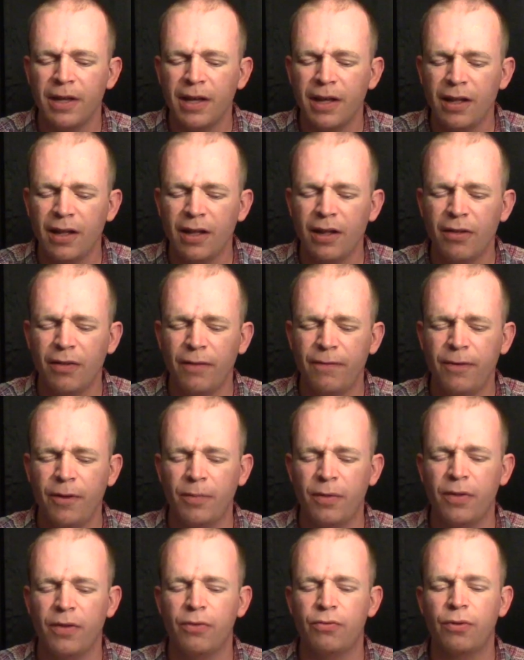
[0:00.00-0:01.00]
the film
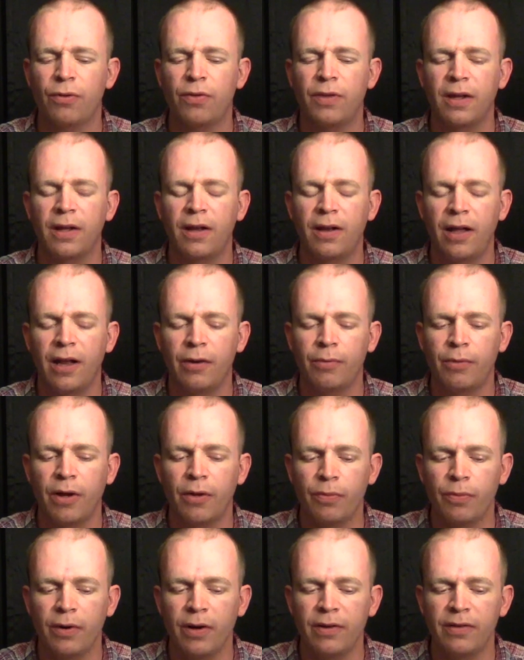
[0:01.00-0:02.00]
is interesting in a lot of ways,
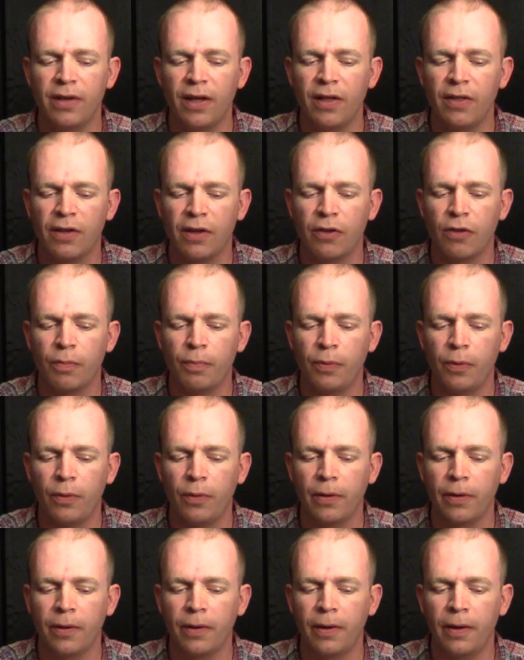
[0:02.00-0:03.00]
where it does
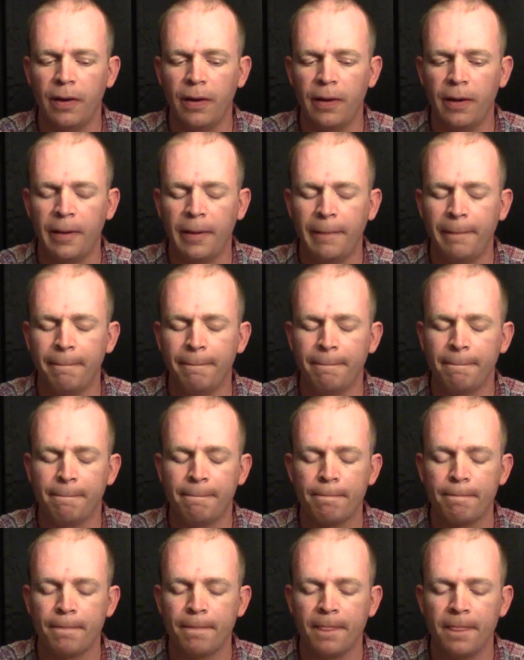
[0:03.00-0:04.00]
explore
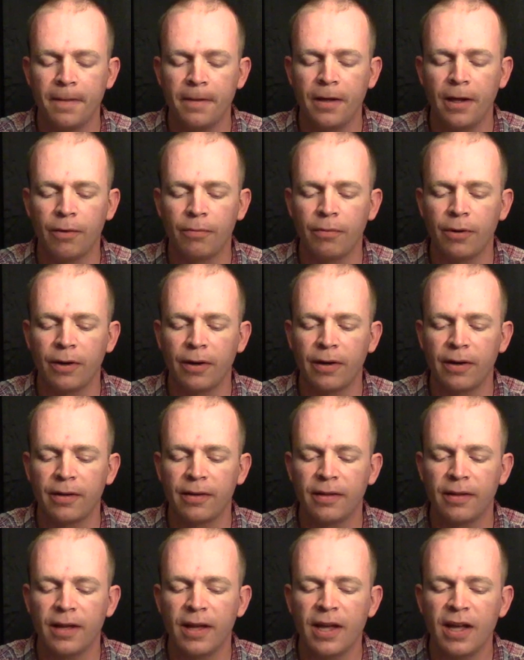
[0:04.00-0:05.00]
where
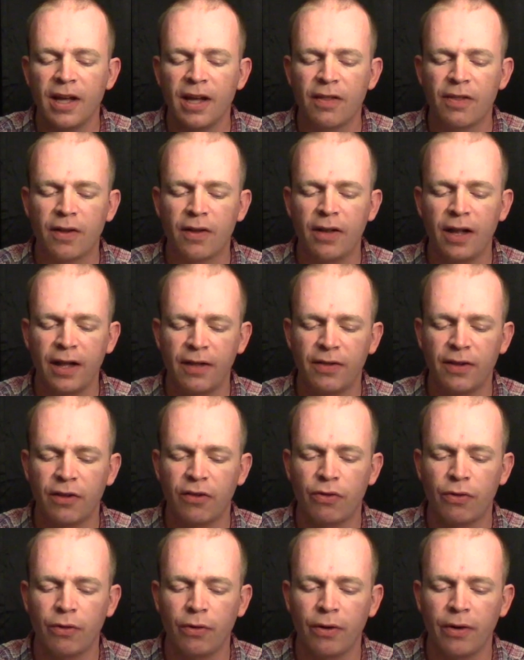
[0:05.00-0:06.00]
it's a classic
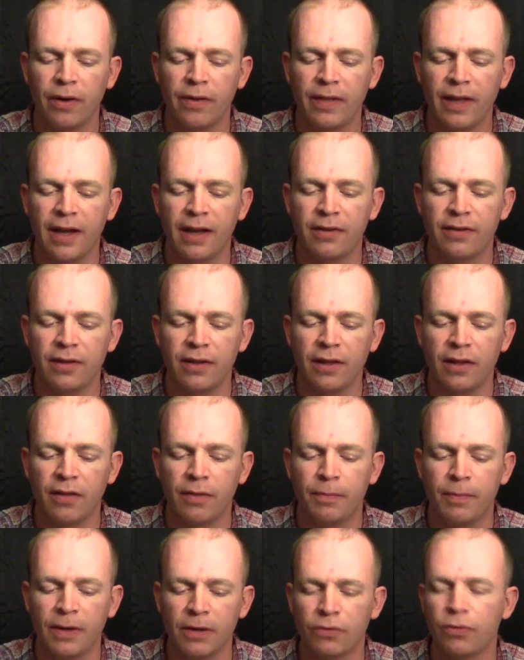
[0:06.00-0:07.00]
story that is
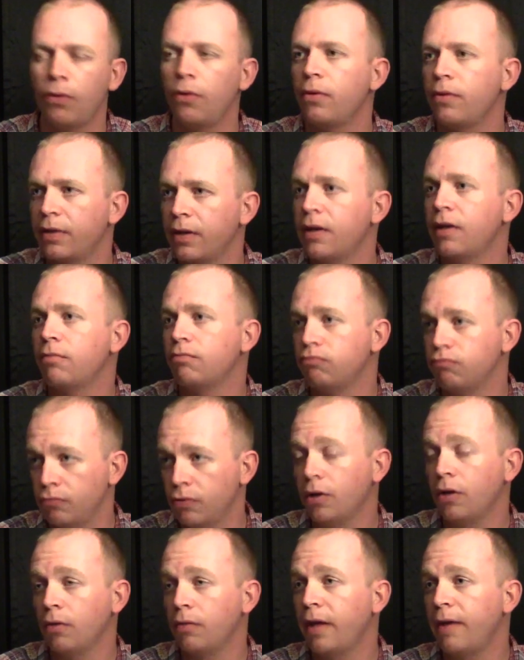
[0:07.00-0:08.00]
being told, and
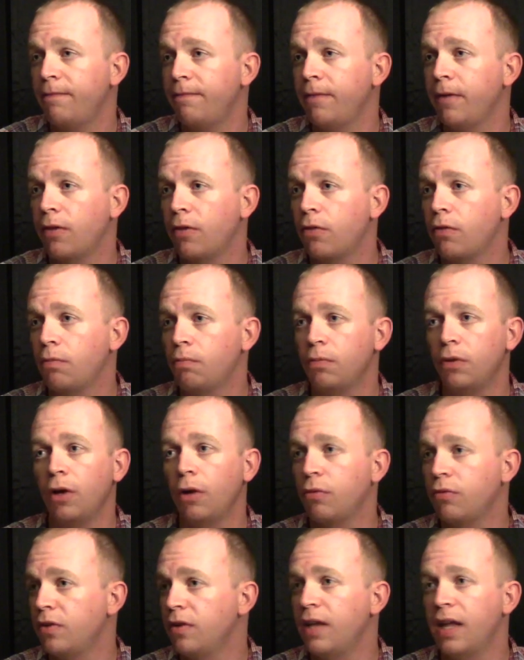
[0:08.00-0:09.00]
that fits
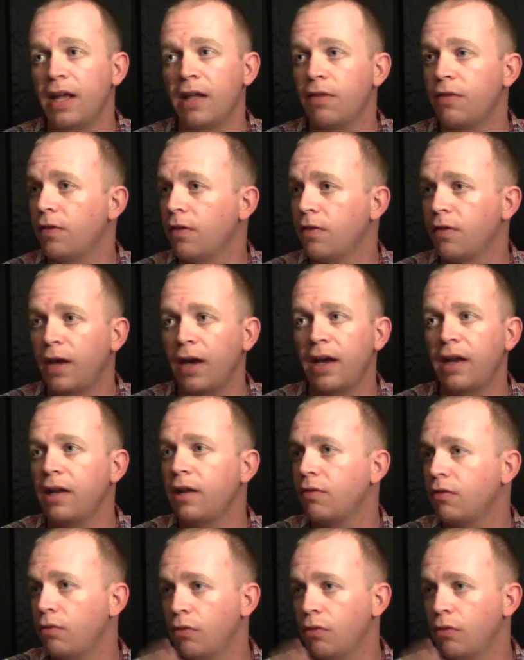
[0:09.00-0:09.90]
today's society and